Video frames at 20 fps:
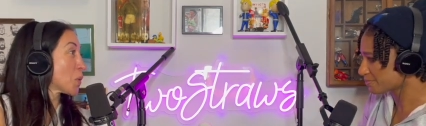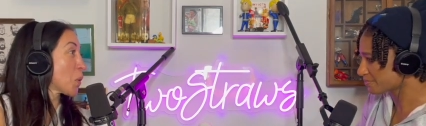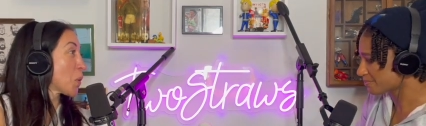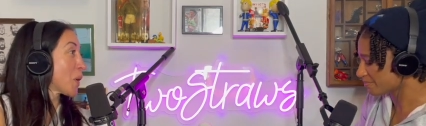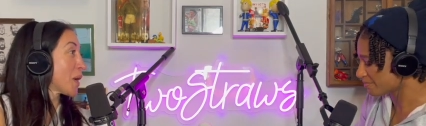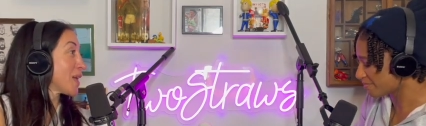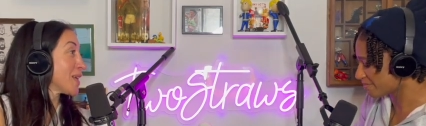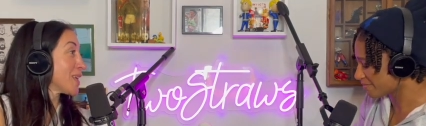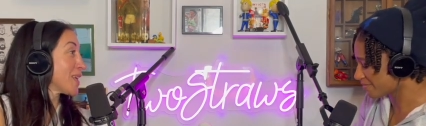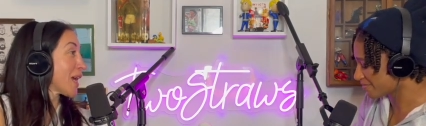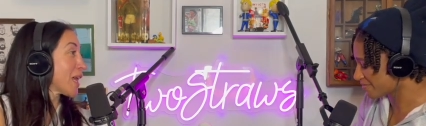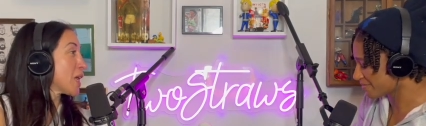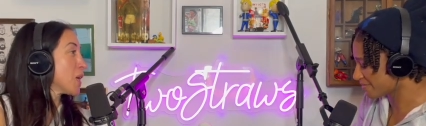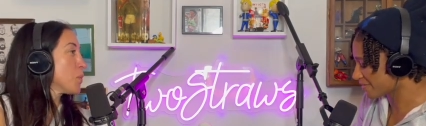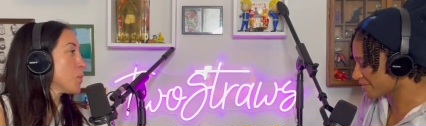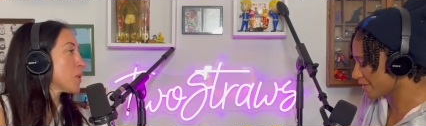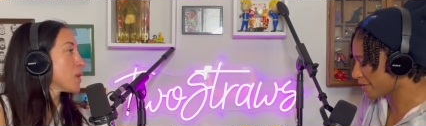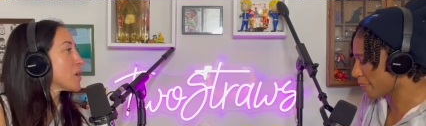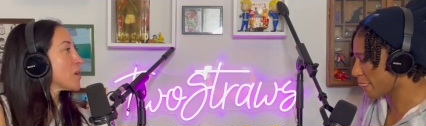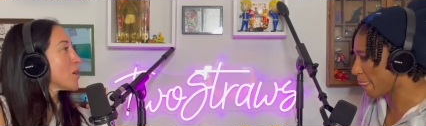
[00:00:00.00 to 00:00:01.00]
Speaker 1: quite get it,
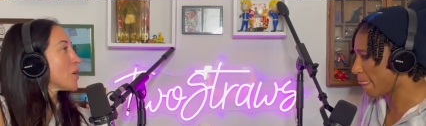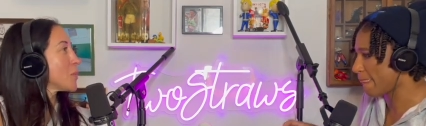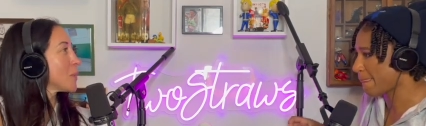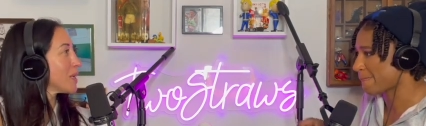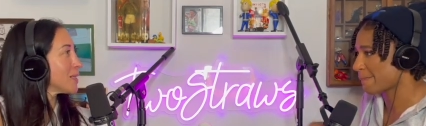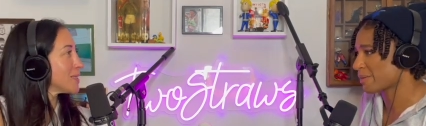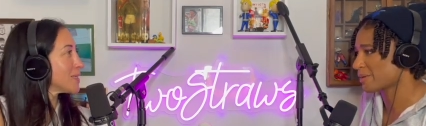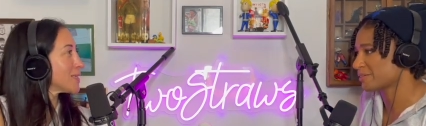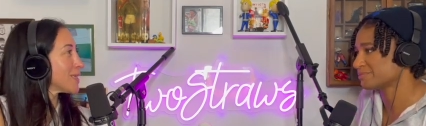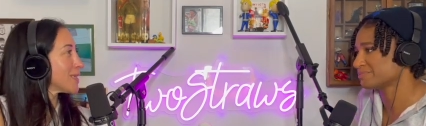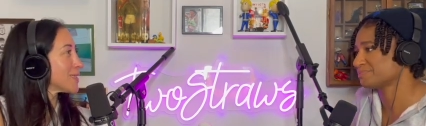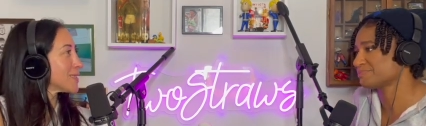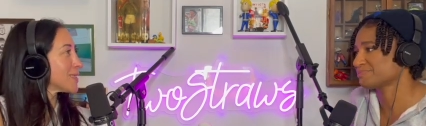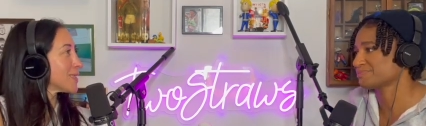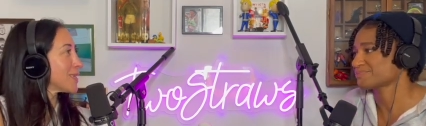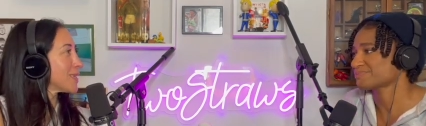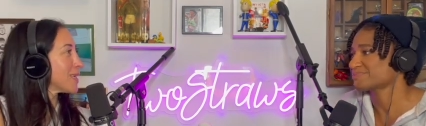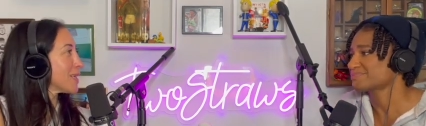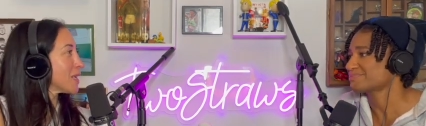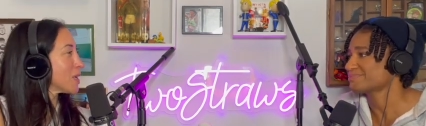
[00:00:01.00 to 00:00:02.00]
but it all made sense at
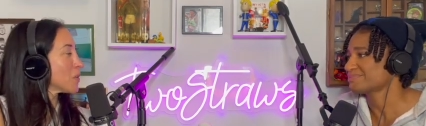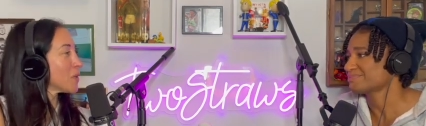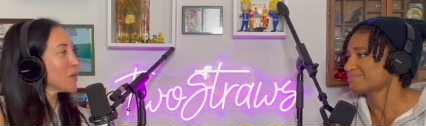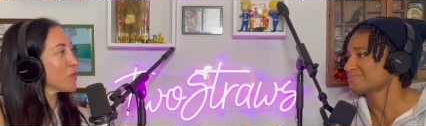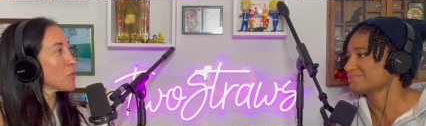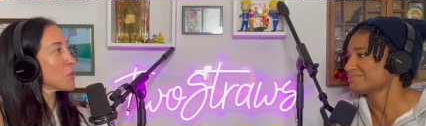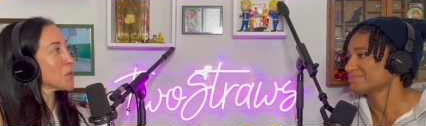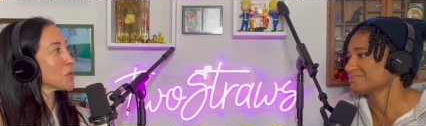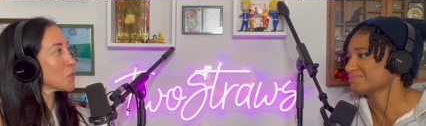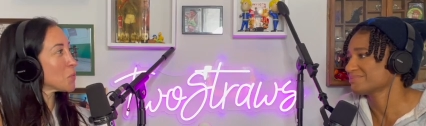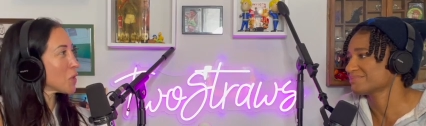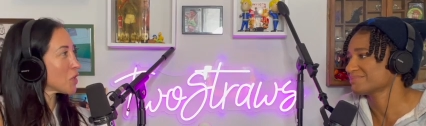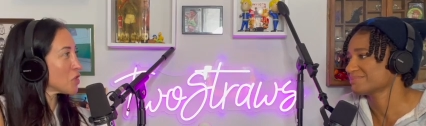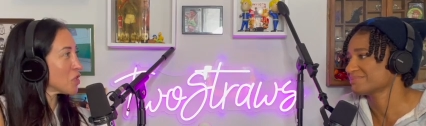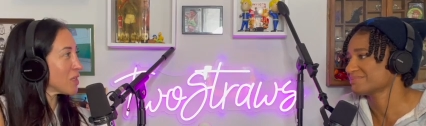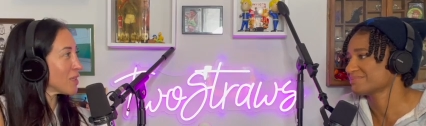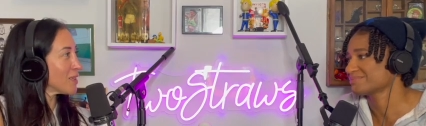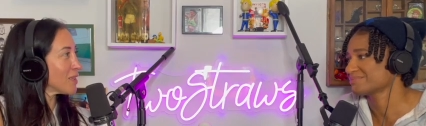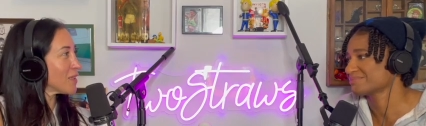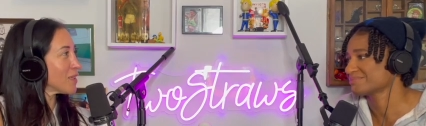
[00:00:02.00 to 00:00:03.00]
the end whenever he was rushing
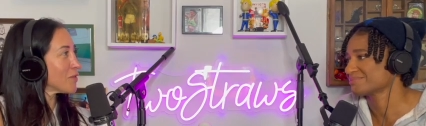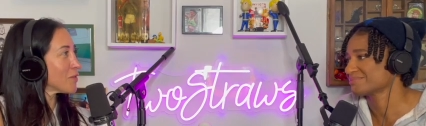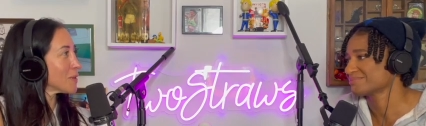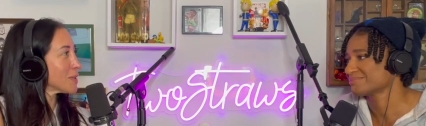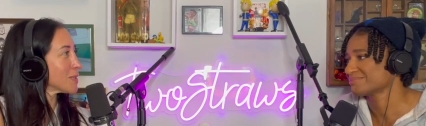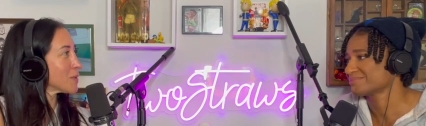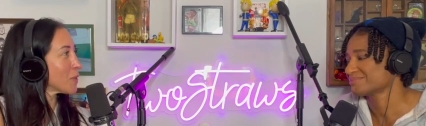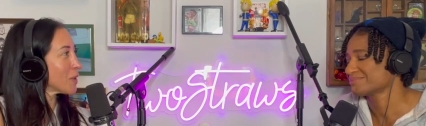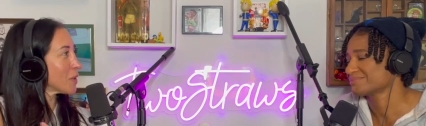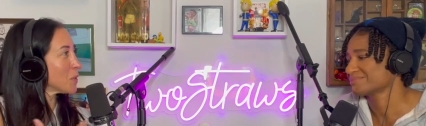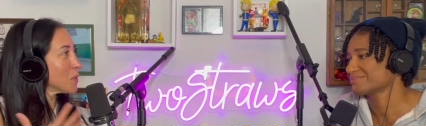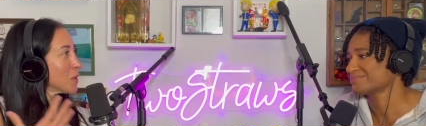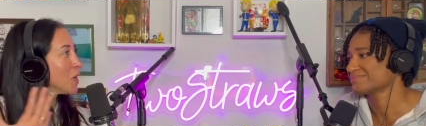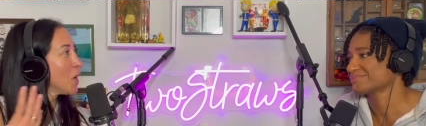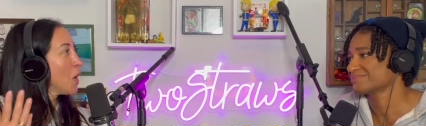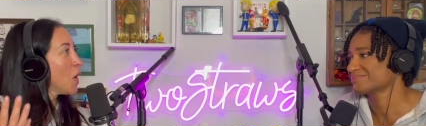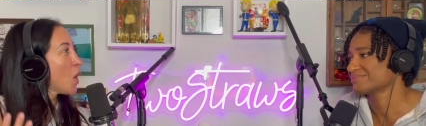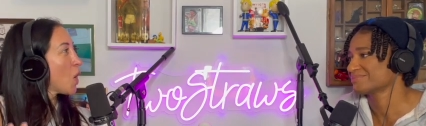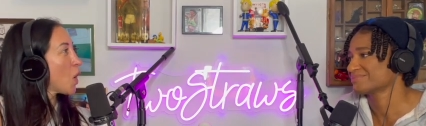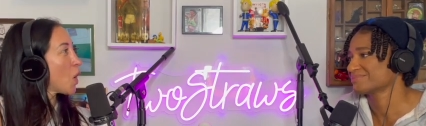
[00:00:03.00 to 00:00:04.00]
in and everybody was wearing
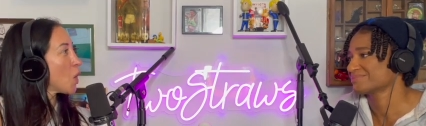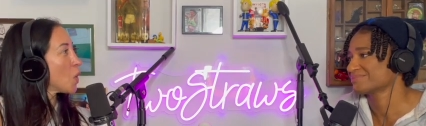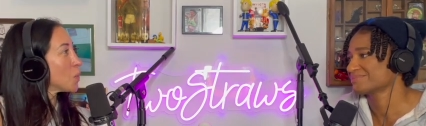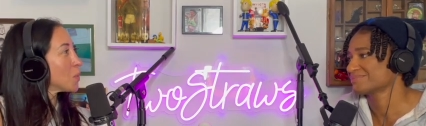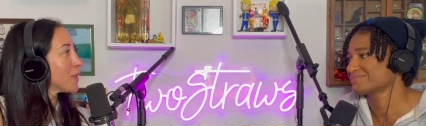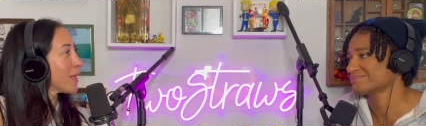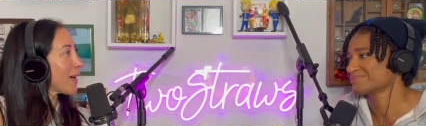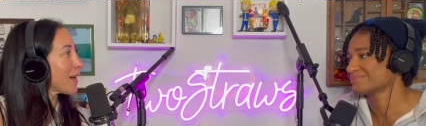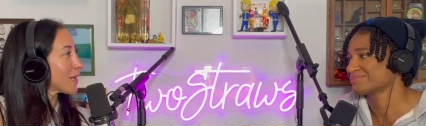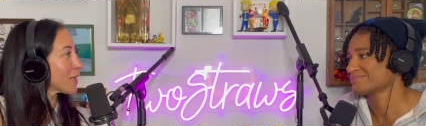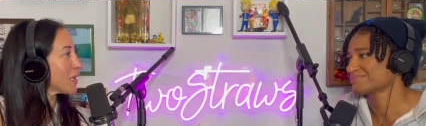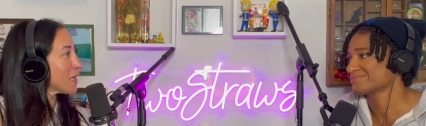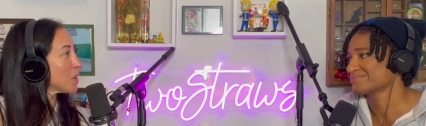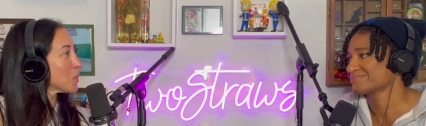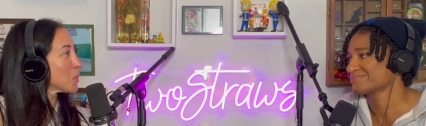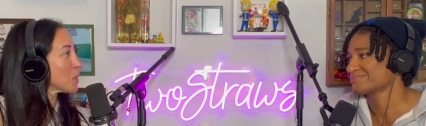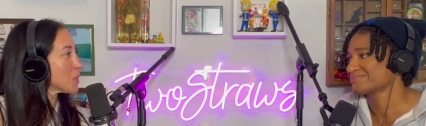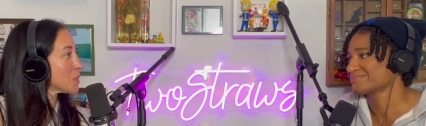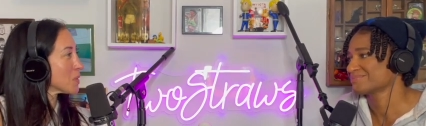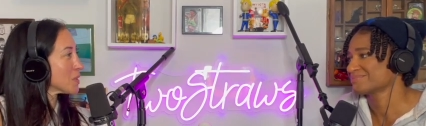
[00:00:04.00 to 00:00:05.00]
all black and
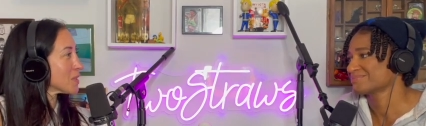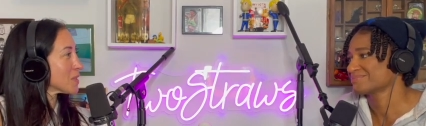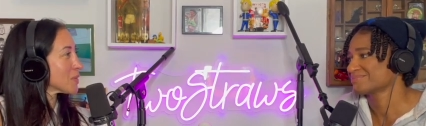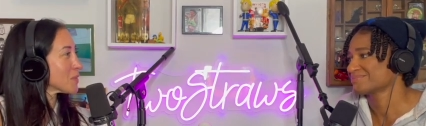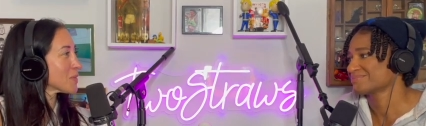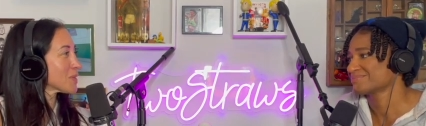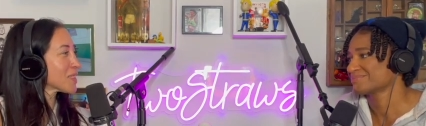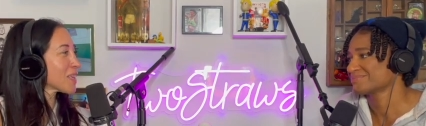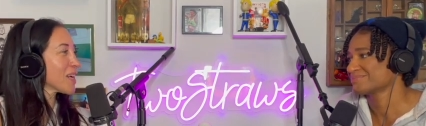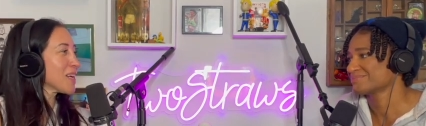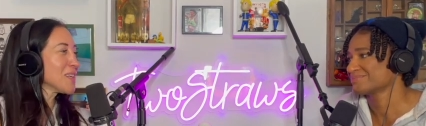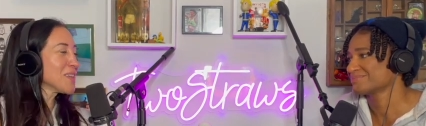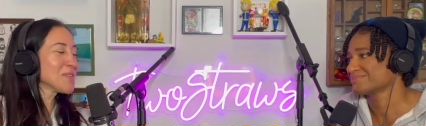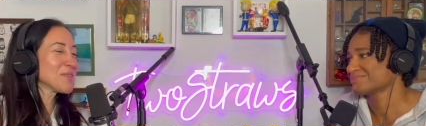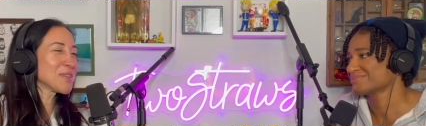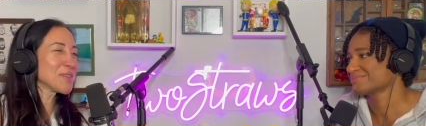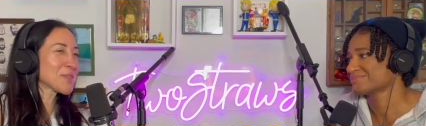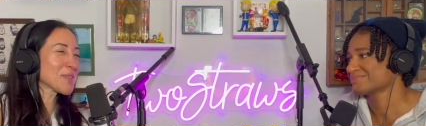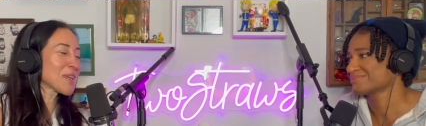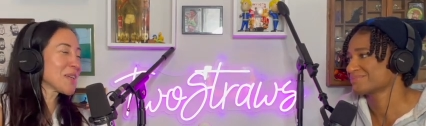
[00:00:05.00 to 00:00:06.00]
roses. It was kind of it
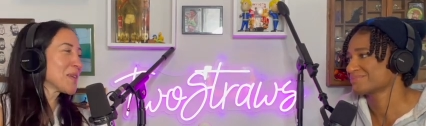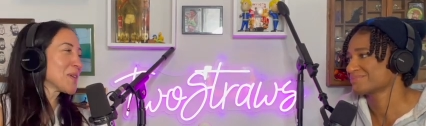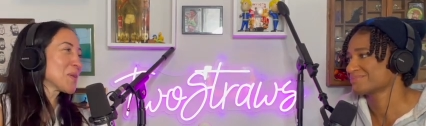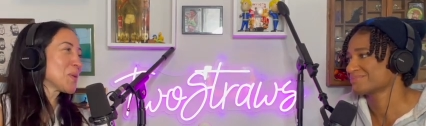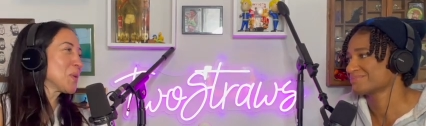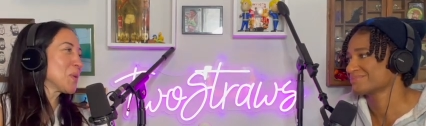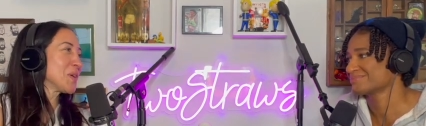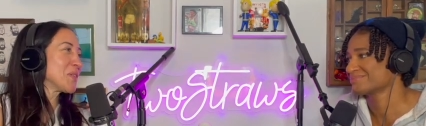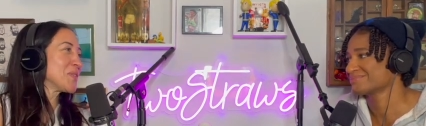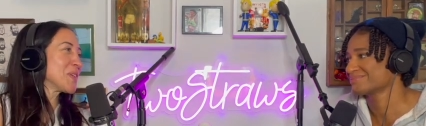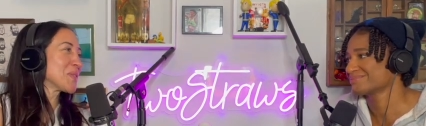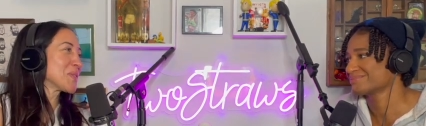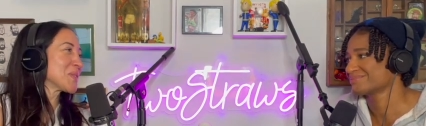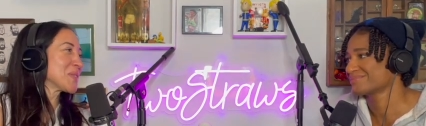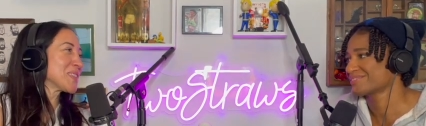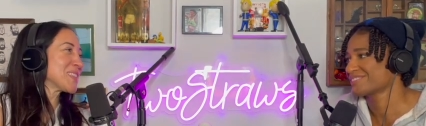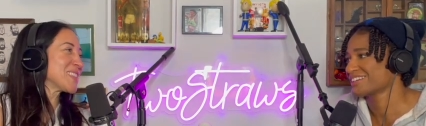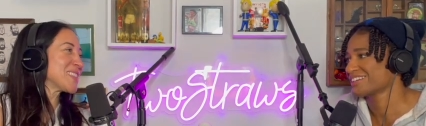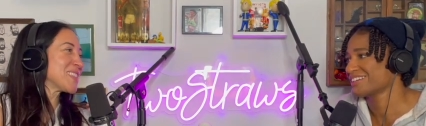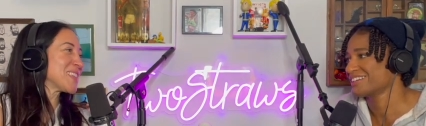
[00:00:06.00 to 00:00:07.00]
was kind of cool. I've never
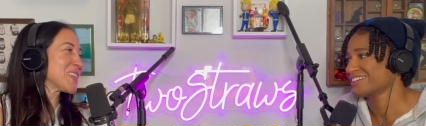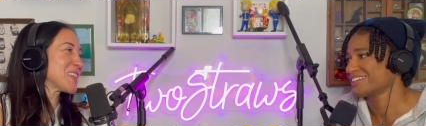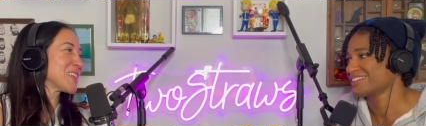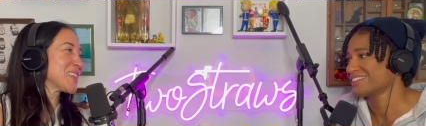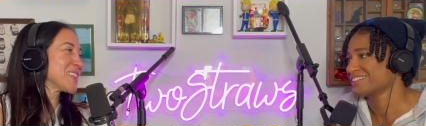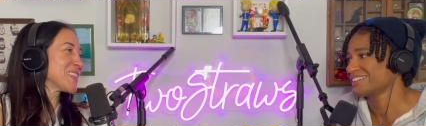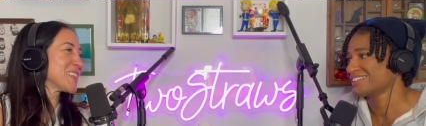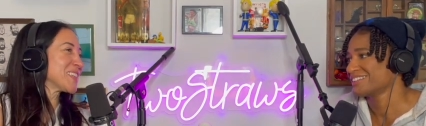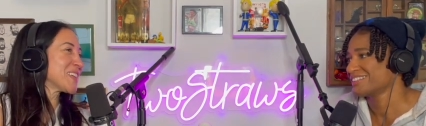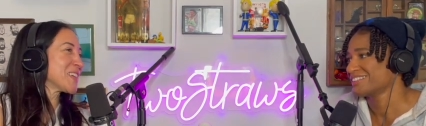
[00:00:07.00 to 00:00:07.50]
really seen a,